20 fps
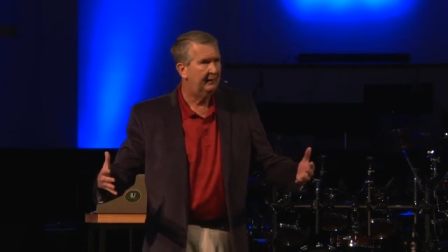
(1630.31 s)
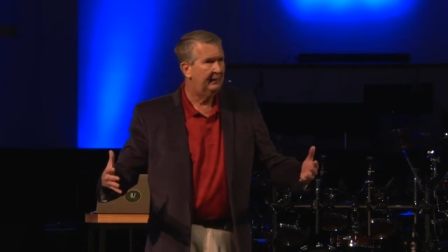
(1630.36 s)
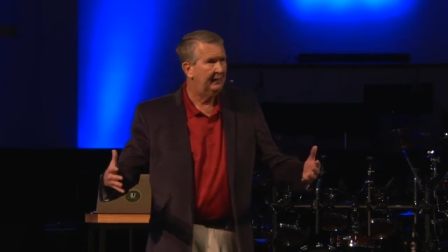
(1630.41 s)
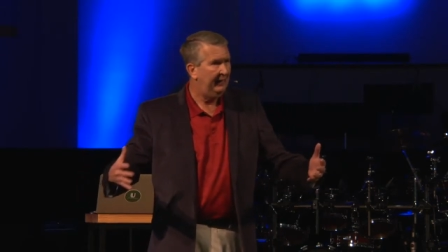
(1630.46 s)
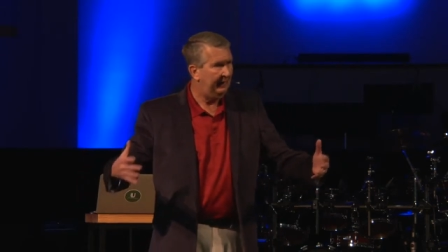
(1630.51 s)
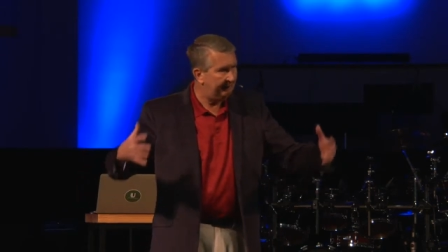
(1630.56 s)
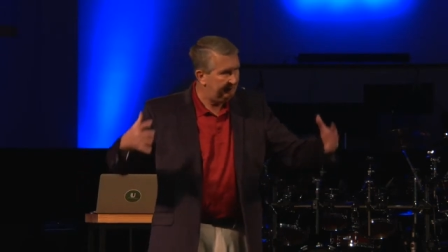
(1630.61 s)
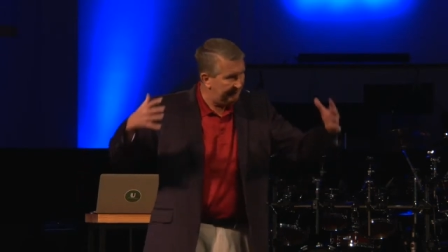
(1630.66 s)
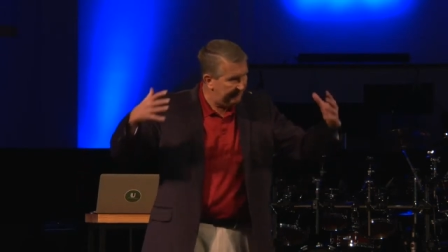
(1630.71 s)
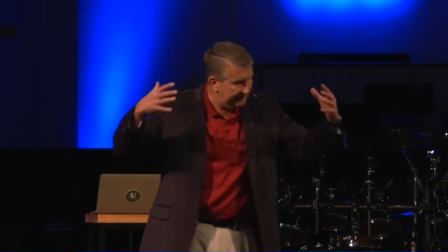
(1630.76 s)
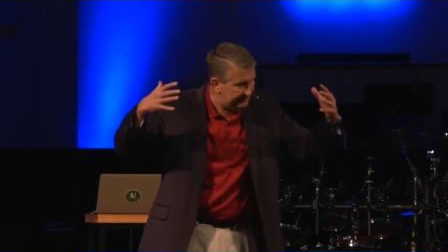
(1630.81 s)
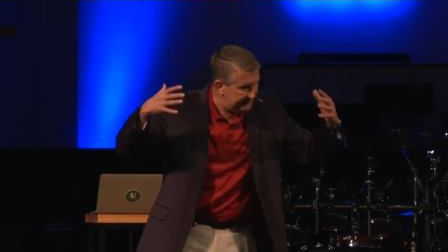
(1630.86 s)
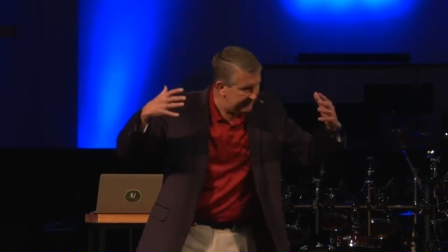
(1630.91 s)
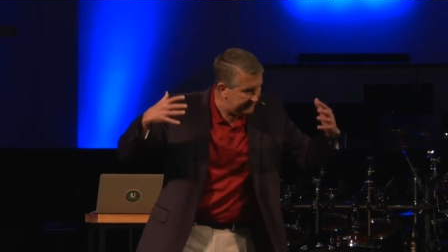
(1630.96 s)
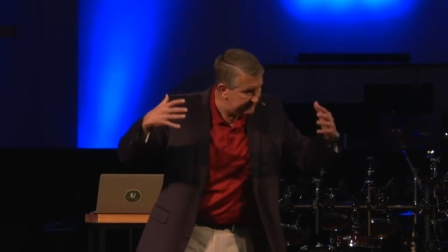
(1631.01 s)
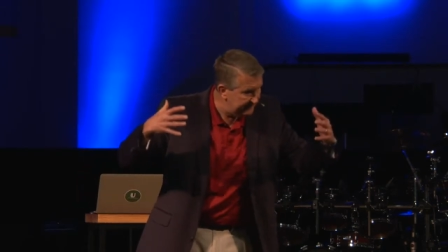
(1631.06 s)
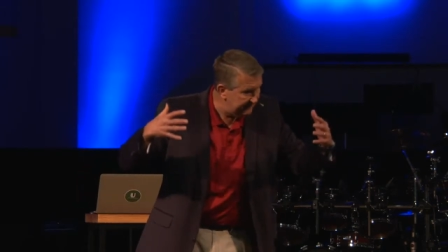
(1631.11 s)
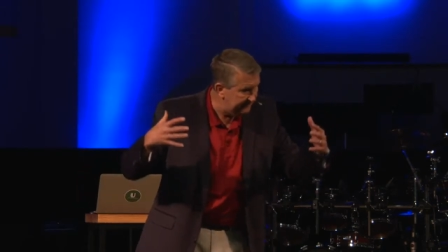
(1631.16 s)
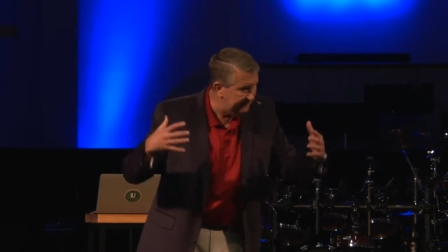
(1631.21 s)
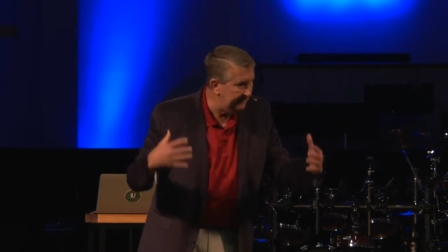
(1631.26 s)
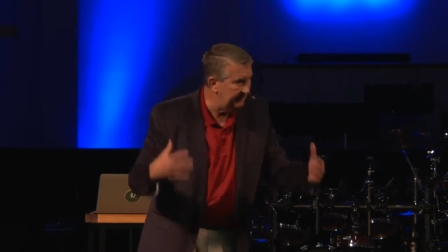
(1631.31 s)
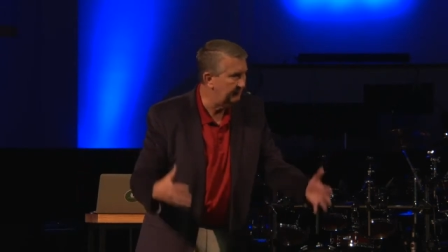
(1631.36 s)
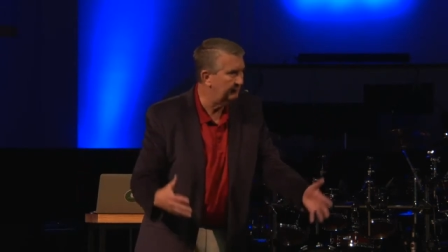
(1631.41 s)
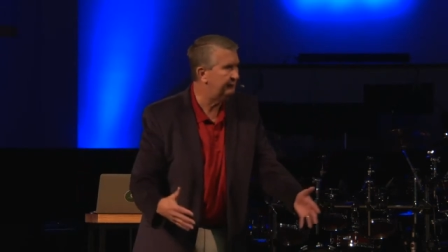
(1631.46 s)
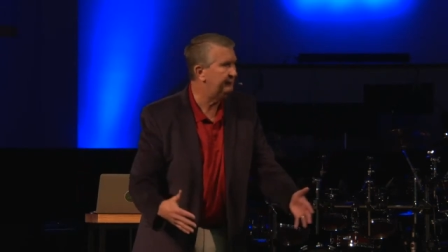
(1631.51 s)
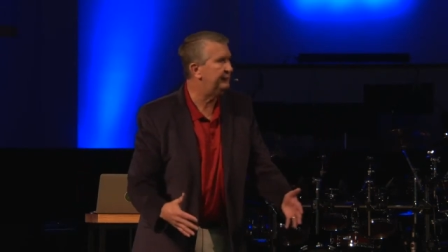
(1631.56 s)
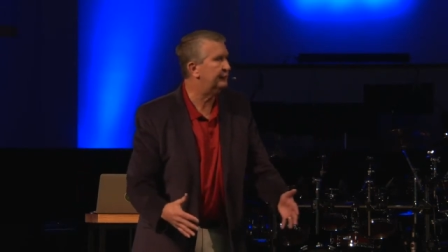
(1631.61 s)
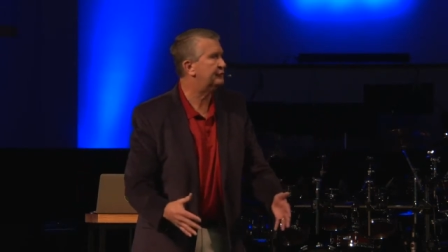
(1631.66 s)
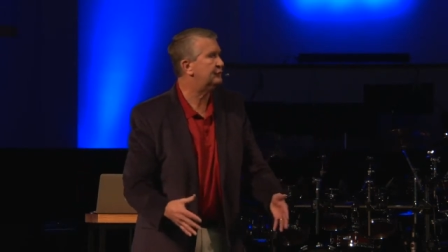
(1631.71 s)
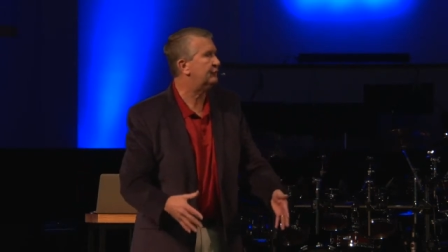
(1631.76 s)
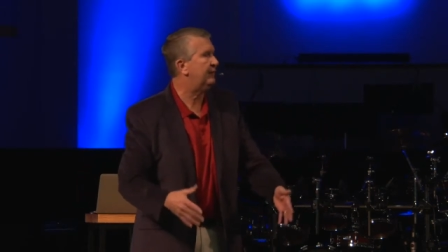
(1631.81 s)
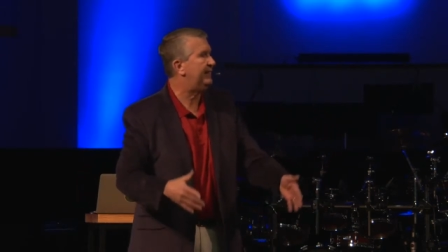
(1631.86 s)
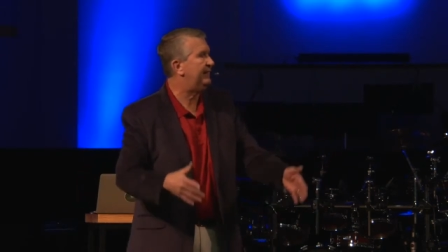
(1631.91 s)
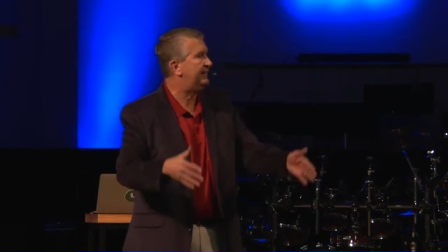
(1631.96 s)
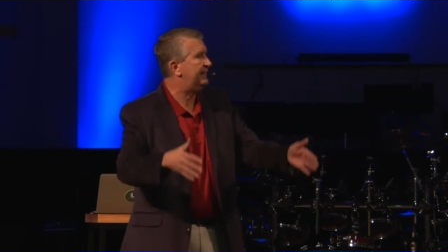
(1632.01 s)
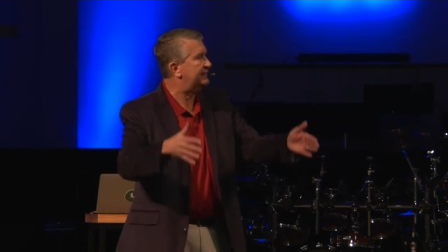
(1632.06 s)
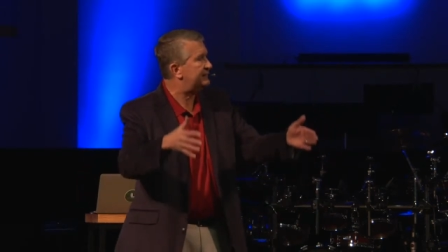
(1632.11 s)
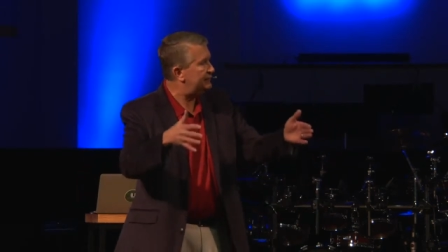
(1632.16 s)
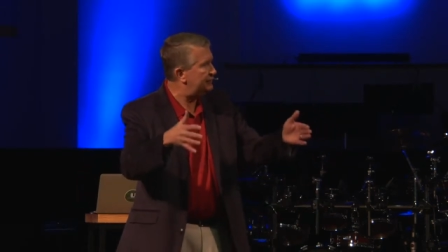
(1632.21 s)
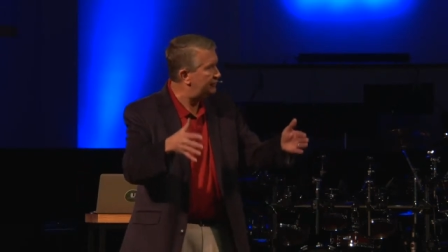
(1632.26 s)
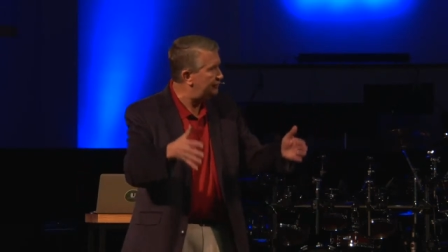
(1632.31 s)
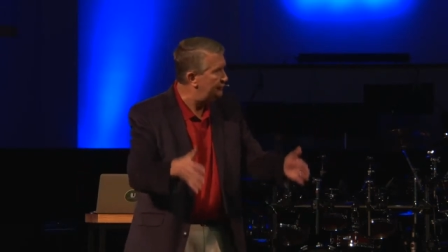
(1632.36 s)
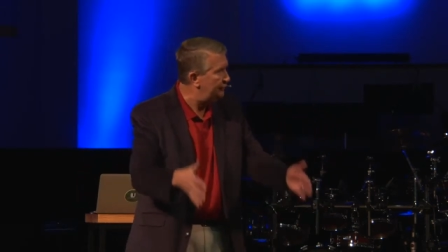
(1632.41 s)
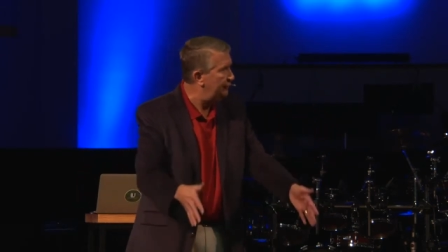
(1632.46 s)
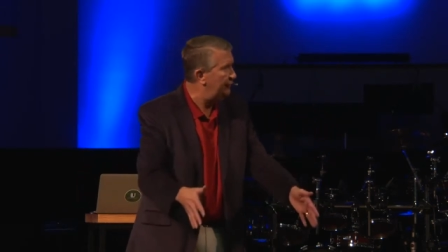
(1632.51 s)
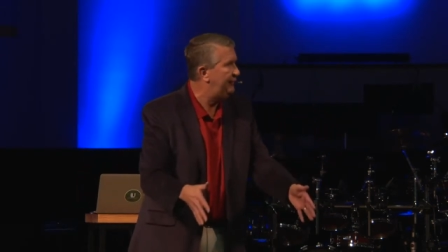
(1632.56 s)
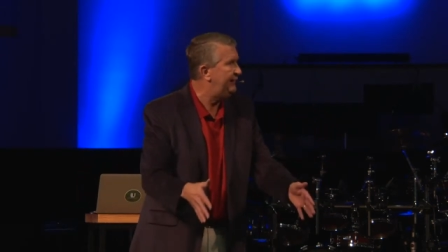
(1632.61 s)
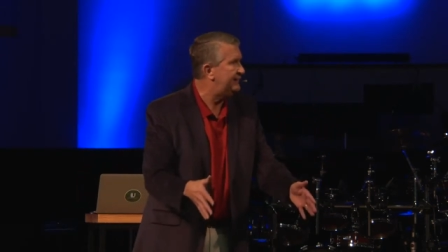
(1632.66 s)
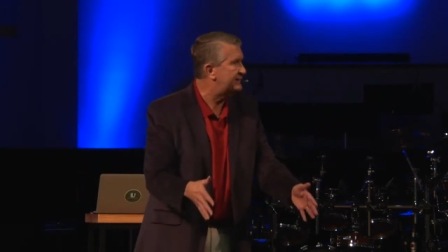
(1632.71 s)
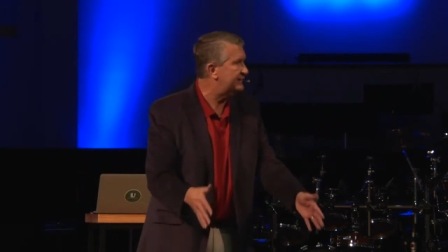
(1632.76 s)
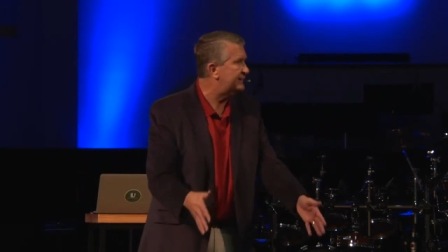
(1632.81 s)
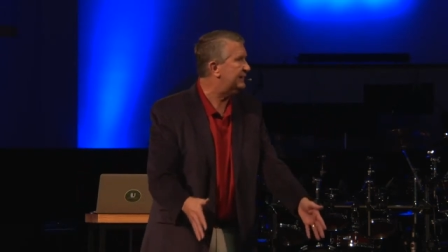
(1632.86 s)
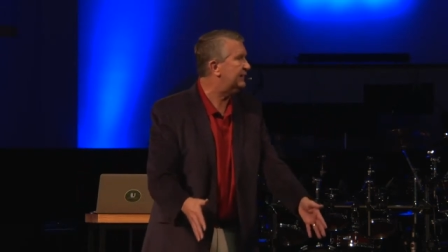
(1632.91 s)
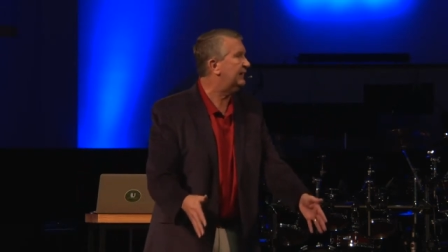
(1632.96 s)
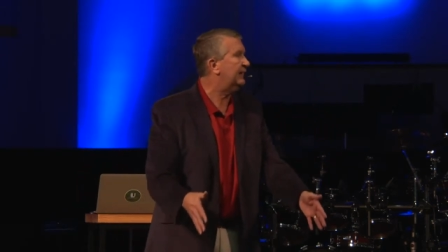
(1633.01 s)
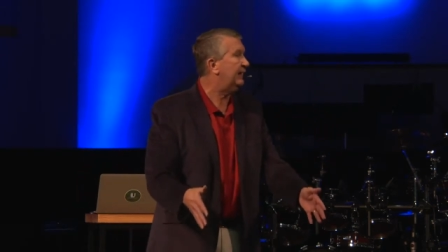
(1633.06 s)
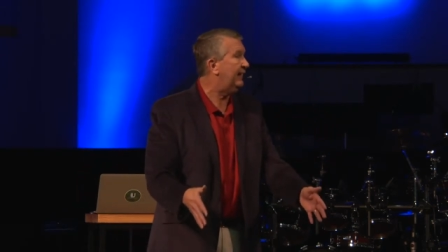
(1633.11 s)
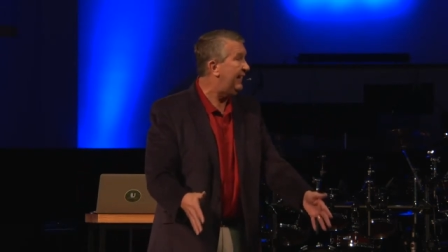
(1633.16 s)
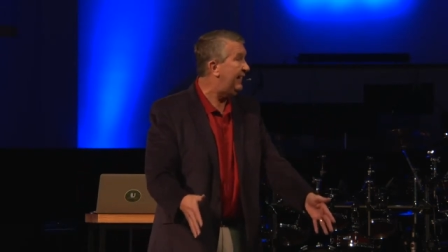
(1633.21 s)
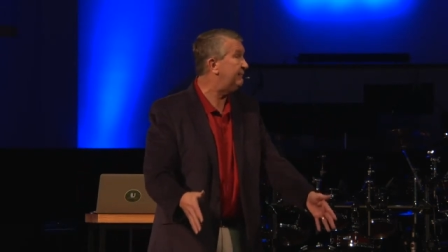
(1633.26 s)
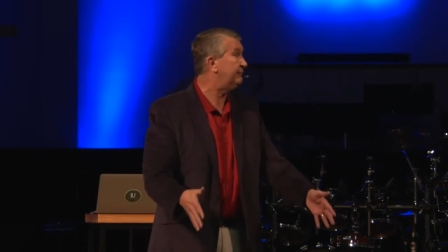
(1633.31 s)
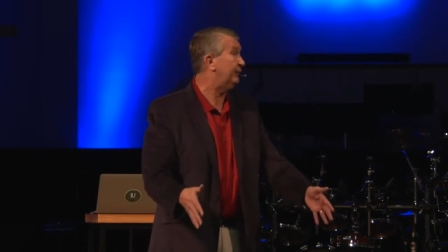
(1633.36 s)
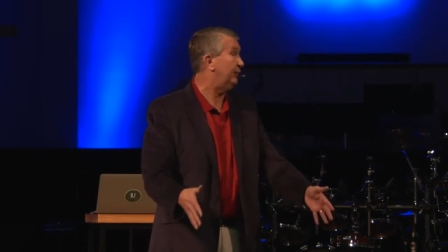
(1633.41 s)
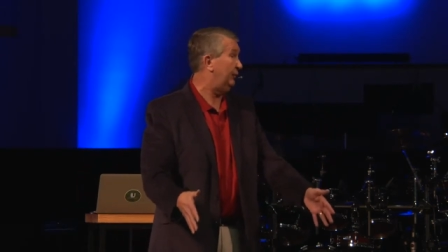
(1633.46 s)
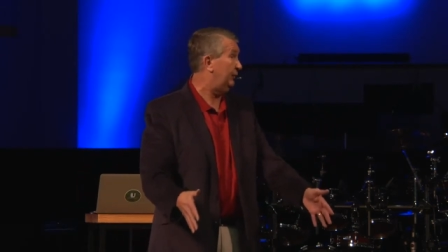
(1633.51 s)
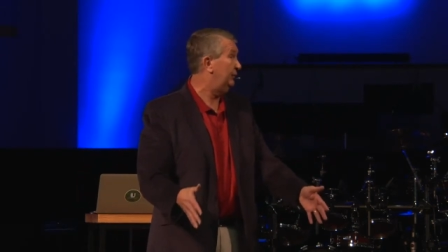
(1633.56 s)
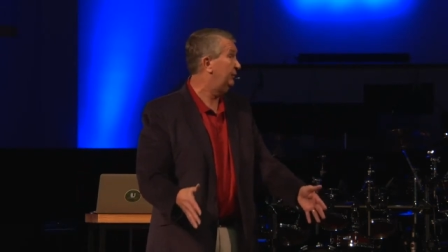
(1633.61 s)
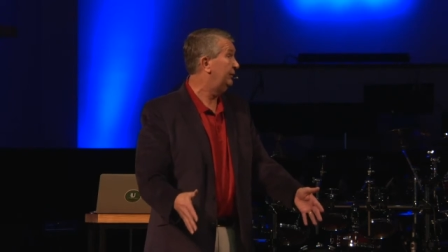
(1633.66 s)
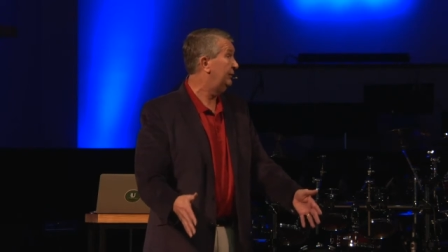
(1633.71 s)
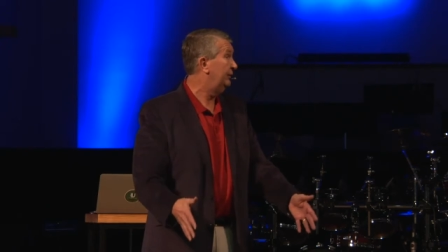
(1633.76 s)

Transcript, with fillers: if this has infiltrated us to this level,